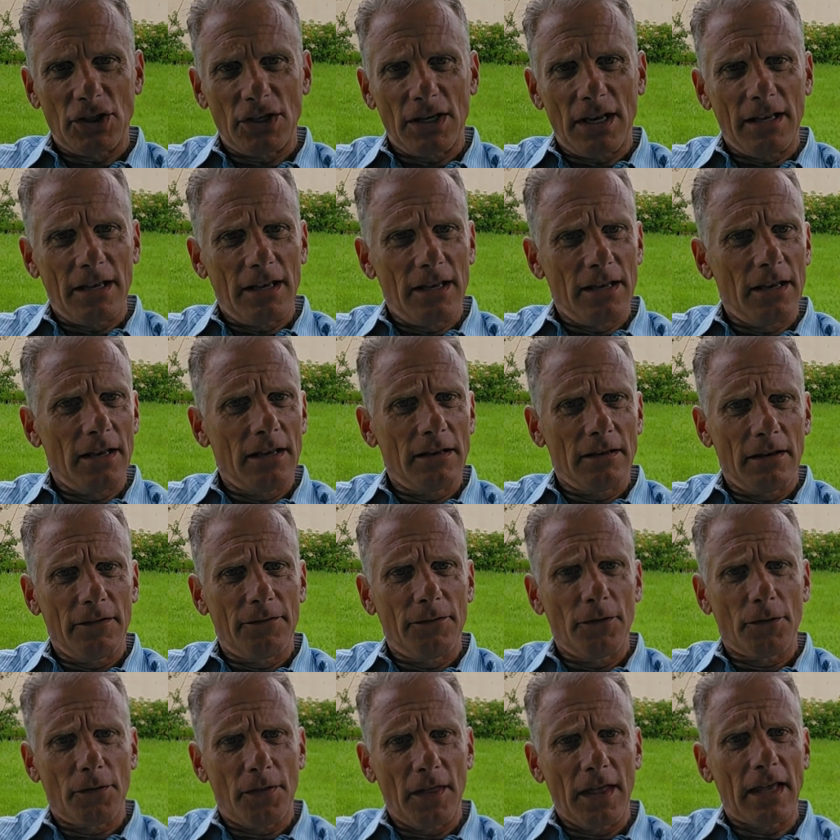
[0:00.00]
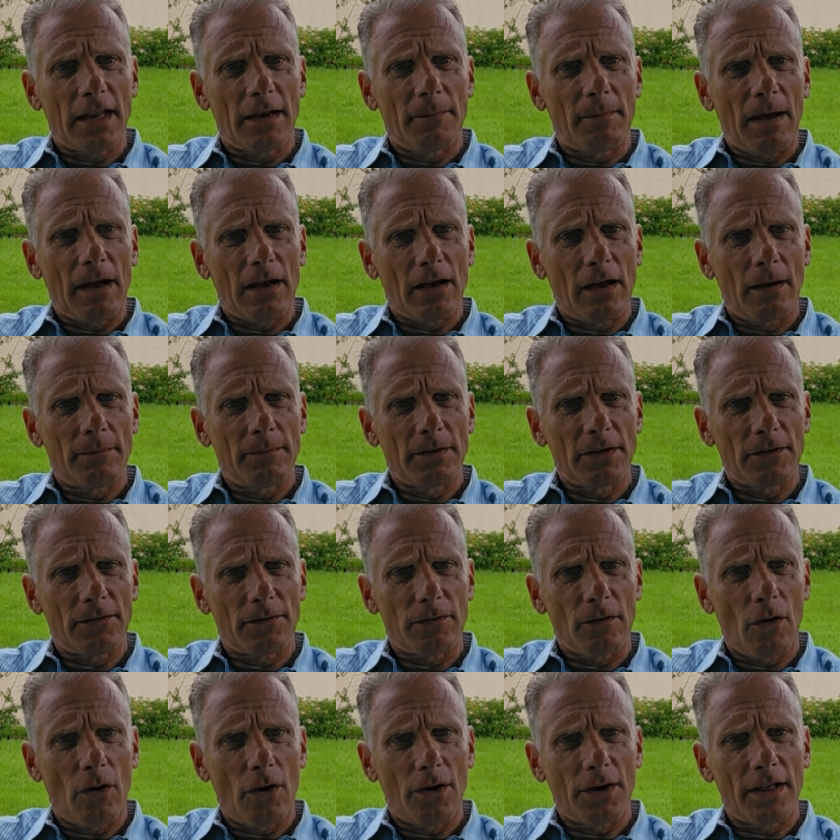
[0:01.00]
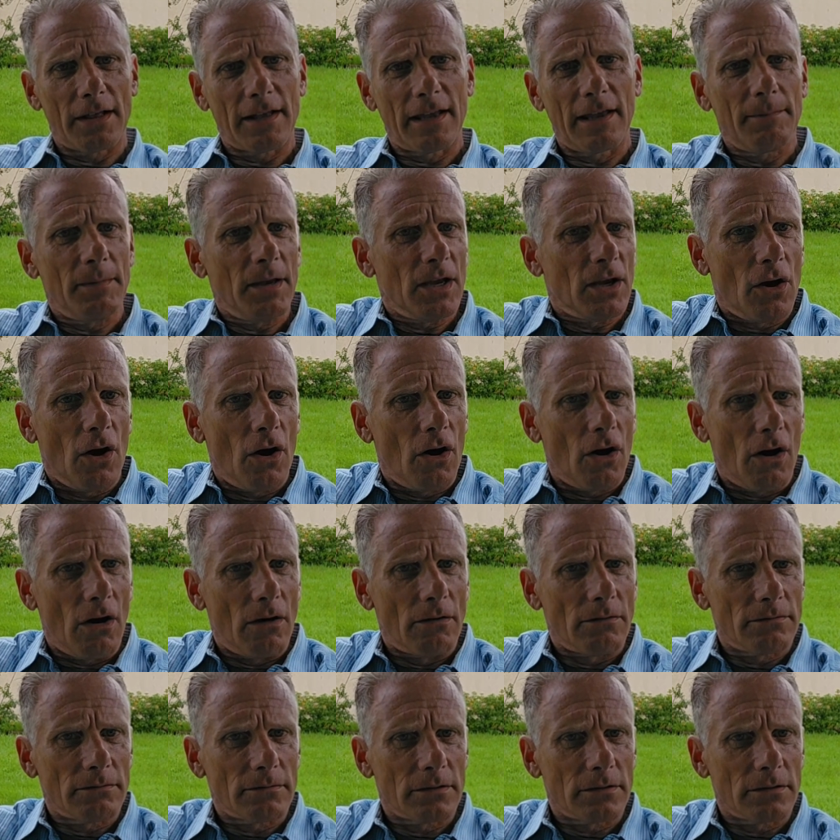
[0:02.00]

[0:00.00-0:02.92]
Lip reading: And if you're thinking about coming to Florida, give me a call.